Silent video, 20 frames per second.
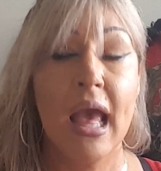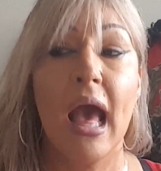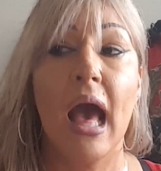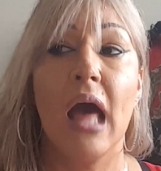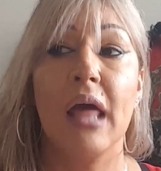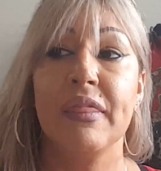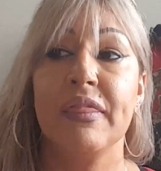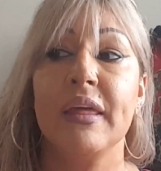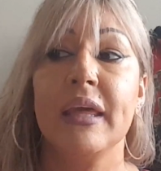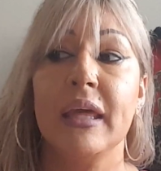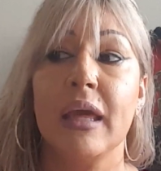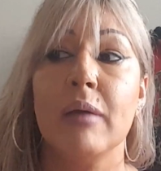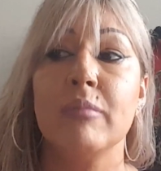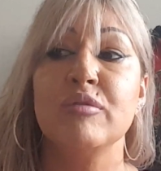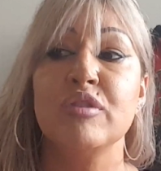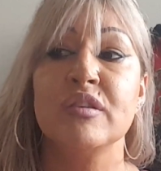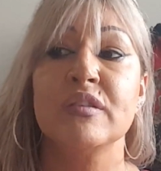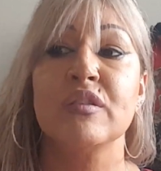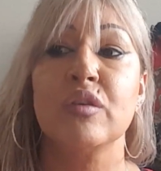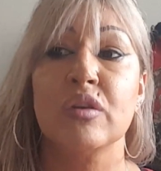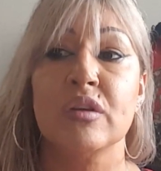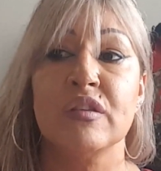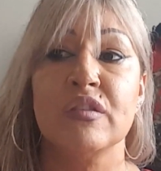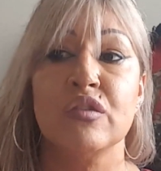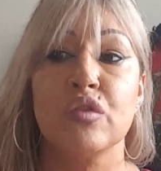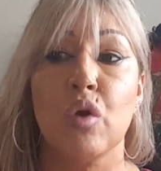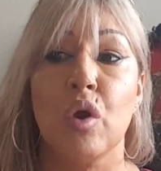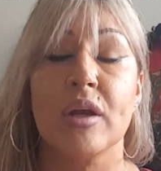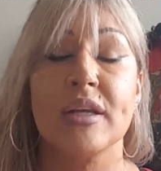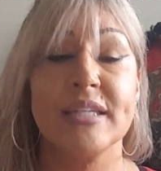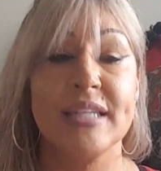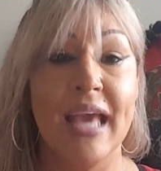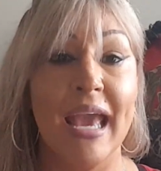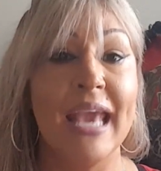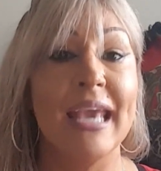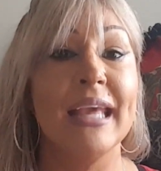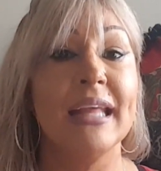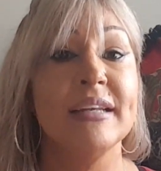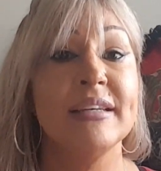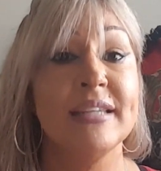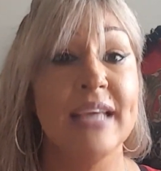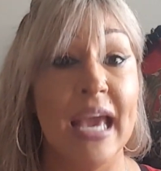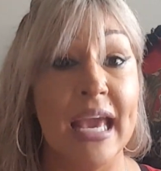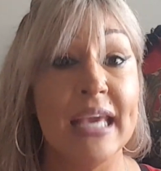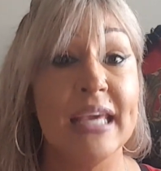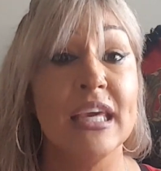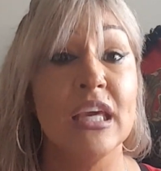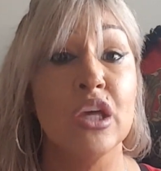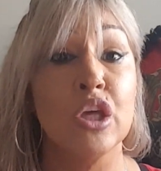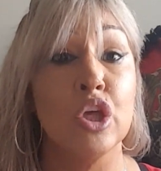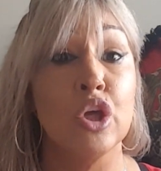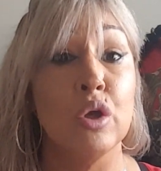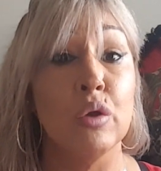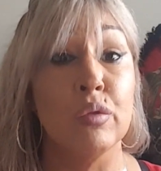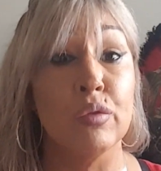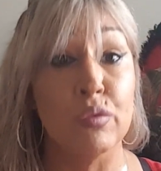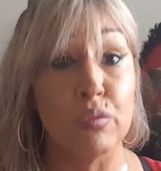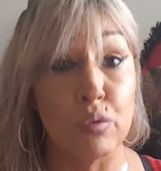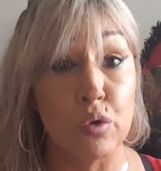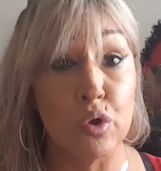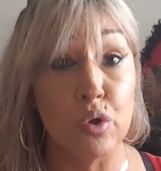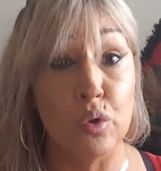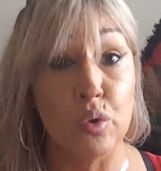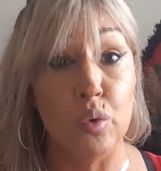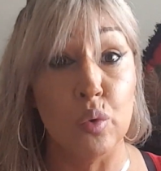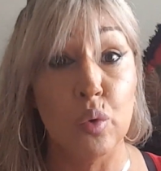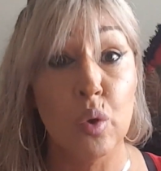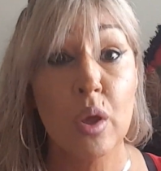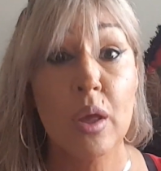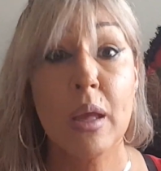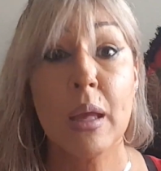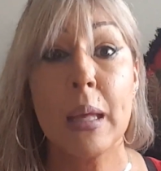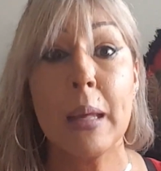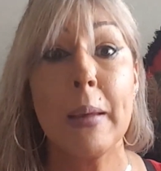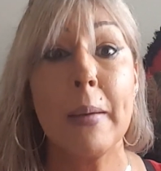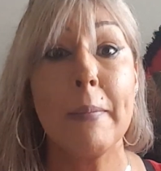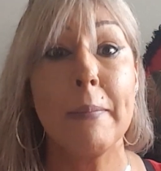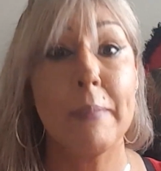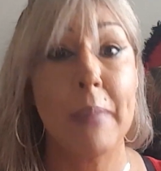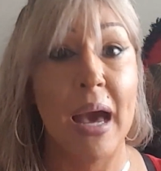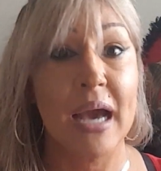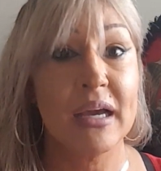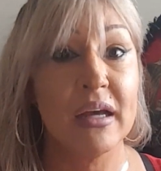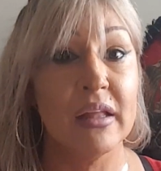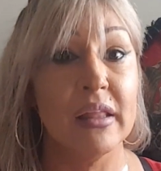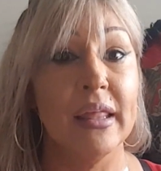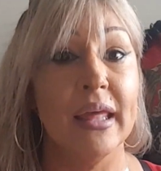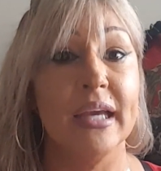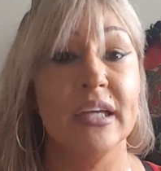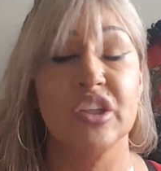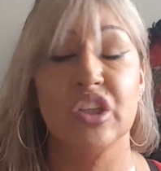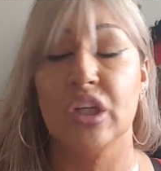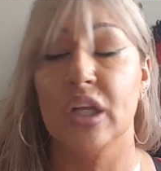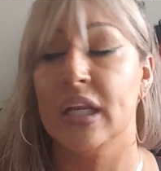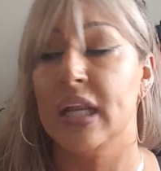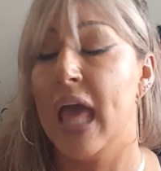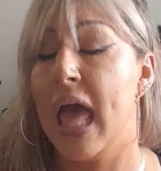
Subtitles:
I think I'm just going to start taking you through my collection